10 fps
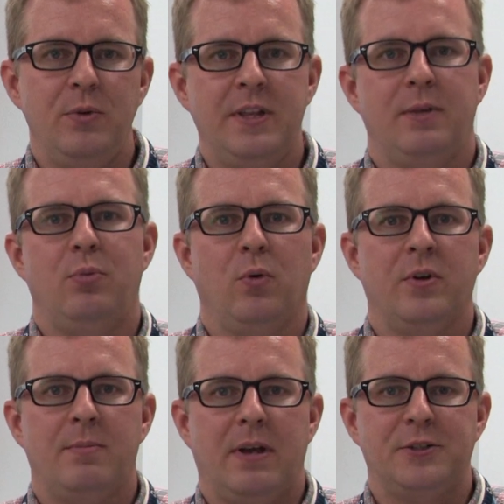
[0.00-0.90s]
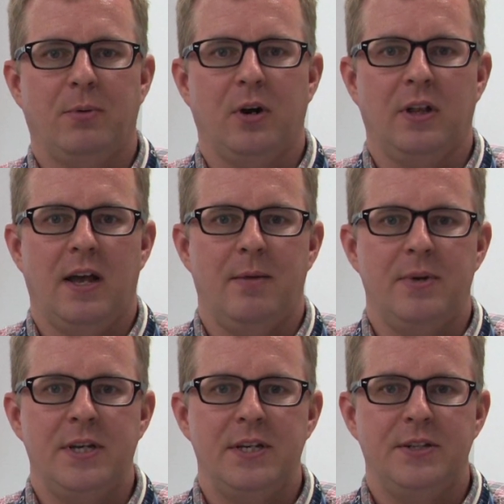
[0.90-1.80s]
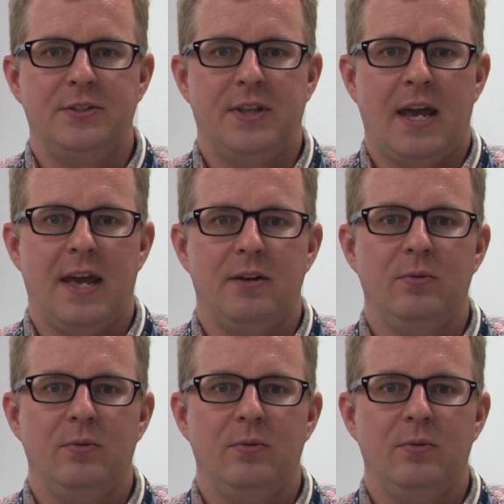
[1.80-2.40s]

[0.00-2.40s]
really important about SparkLab is that